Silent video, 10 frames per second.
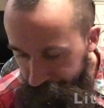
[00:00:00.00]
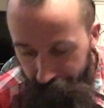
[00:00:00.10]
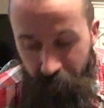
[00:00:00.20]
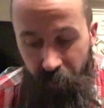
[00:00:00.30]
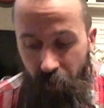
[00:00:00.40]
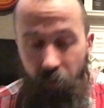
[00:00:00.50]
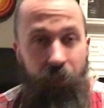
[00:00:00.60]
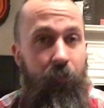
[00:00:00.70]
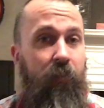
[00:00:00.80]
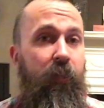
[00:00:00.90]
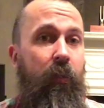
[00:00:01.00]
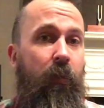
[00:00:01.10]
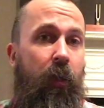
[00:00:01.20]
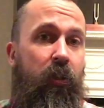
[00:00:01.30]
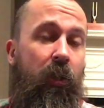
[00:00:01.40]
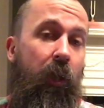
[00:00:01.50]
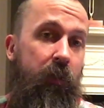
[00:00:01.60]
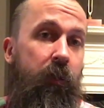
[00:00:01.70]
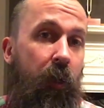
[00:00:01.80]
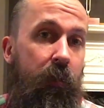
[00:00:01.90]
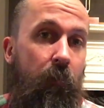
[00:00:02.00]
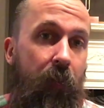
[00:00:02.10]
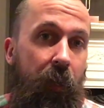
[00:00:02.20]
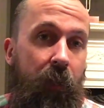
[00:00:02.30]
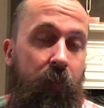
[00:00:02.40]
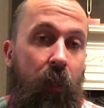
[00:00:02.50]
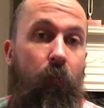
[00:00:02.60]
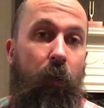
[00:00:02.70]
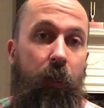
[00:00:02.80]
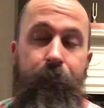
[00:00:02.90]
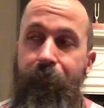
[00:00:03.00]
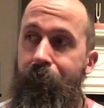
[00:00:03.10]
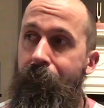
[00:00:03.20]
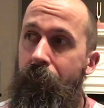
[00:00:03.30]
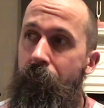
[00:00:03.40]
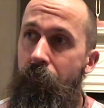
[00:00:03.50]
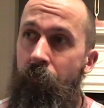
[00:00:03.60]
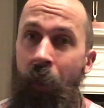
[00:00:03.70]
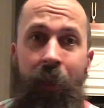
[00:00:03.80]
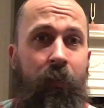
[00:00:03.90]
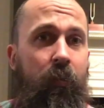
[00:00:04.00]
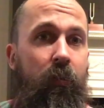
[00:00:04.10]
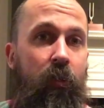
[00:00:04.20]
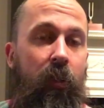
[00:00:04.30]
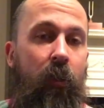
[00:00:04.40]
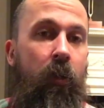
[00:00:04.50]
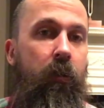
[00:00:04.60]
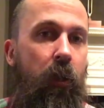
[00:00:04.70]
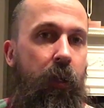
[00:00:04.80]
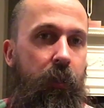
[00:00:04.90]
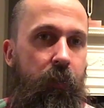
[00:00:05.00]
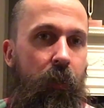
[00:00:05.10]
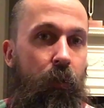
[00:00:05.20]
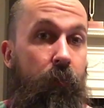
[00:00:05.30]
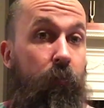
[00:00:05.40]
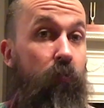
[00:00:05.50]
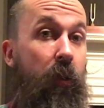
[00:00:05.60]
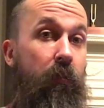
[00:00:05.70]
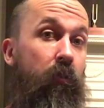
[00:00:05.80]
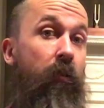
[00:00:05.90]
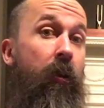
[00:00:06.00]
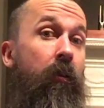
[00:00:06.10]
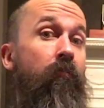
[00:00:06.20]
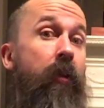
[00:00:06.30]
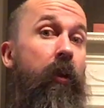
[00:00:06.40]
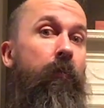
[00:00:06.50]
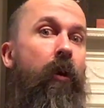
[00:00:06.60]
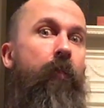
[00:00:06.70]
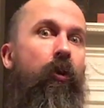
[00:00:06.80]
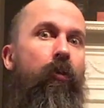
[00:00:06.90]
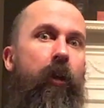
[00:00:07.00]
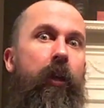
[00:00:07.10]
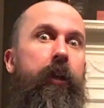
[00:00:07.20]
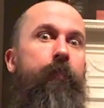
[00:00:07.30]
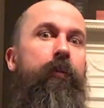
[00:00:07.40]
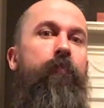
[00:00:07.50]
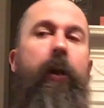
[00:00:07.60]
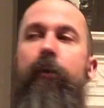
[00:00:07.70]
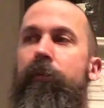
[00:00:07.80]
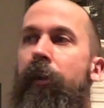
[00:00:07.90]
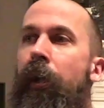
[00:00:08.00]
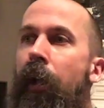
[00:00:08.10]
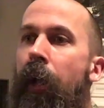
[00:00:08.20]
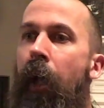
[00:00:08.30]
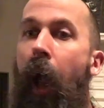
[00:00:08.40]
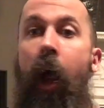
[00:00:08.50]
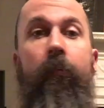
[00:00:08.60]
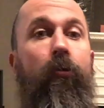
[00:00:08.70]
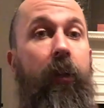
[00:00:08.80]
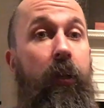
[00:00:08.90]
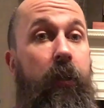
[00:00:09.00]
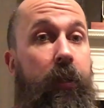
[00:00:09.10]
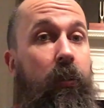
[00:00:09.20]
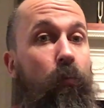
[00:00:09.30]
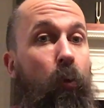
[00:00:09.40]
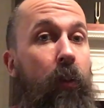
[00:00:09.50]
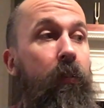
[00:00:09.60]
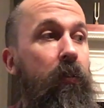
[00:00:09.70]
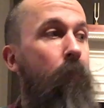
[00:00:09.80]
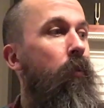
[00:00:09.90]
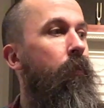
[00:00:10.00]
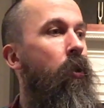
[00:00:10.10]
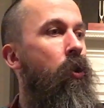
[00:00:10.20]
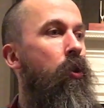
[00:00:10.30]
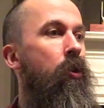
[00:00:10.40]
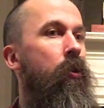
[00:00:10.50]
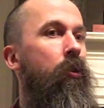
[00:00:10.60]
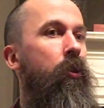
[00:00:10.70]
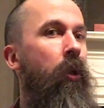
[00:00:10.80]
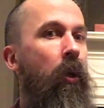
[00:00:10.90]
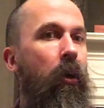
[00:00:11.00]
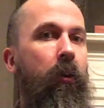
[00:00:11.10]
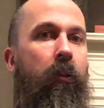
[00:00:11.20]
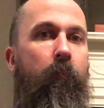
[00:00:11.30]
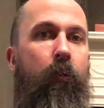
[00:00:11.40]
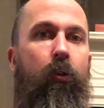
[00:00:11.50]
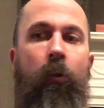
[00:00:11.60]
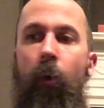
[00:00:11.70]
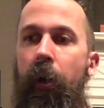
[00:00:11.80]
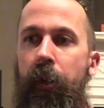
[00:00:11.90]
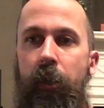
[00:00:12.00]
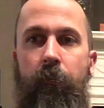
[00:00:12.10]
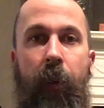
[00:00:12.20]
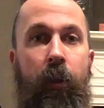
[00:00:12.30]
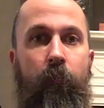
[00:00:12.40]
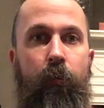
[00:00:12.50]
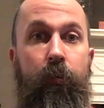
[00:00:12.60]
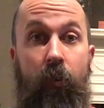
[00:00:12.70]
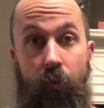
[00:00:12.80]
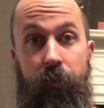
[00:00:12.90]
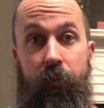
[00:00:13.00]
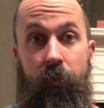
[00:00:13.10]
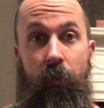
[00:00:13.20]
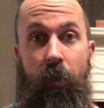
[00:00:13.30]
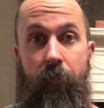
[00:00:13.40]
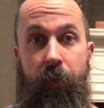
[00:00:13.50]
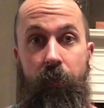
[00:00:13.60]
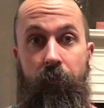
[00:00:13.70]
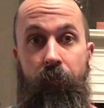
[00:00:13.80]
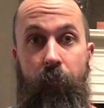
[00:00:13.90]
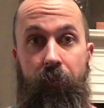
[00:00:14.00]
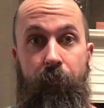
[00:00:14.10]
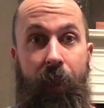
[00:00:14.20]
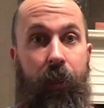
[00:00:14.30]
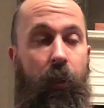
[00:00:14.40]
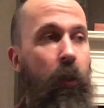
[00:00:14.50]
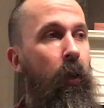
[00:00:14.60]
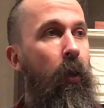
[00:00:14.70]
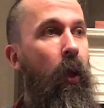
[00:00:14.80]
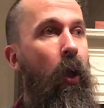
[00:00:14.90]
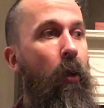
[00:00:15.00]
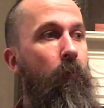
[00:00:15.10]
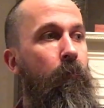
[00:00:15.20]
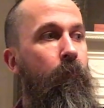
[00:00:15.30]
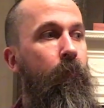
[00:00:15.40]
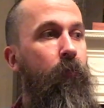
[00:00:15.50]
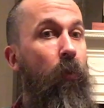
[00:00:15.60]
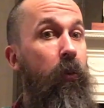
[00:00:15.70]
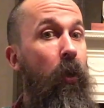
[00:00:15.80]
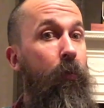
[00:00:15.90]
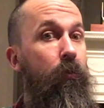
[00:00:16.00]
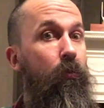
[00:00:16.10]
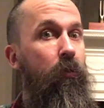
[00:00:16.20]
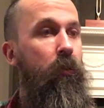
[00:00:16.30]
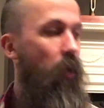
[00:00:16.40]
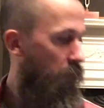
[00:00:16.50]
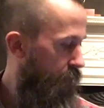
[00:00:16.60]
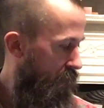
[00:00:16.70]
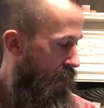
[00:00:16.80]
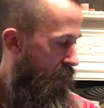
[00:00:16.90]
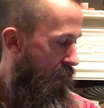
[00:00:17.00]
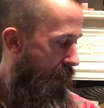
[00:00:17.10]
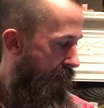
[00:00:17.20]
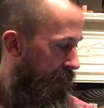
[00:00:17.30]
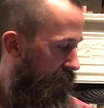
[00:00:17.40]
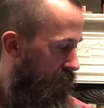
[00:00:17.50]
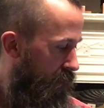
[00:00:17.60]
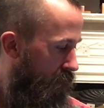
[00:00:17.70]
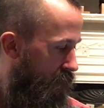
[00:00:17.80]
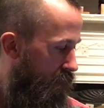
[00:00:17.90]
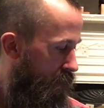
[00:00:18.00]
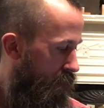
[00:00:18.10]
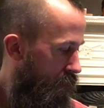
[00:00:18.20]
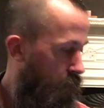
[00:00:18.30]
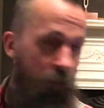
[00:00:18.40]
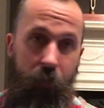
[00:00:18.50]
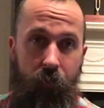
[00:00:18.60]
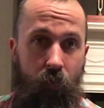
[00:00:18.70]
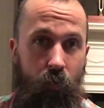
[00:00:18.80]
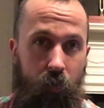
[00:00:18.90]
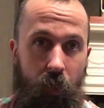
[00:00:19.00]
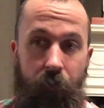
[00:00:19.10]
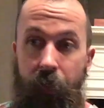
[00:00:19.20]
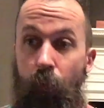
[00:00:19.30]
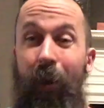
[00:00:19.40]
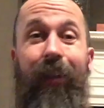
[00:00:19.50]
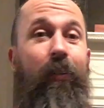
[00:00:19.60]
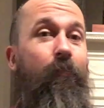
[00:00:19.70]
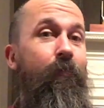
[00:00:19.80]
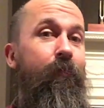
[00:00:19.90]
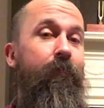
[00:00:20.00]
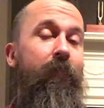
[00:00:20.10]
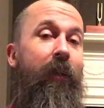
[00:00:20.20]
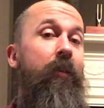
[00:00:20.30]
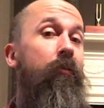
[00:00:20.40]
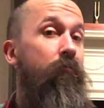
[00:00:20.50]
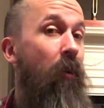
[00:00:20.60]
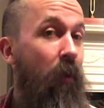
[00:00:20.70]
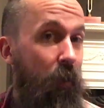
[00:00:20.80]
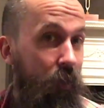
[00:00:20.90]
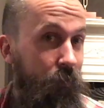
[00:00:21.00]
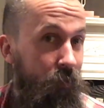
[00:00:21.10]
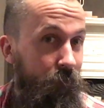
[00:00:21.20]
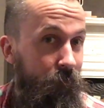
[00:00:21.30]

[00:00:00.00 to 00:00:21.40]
And she contacted me and said she'd like to dye something as a giveaway. And her dyeing is going from strength to strength and really coming on in leaps and bounds. I've already knitted with some of her yarn, the Blue Hawaii pale blue socks that I made a few months back. So I know it's good stuff. And I said, yes, of course, lovely. Well, it arrived.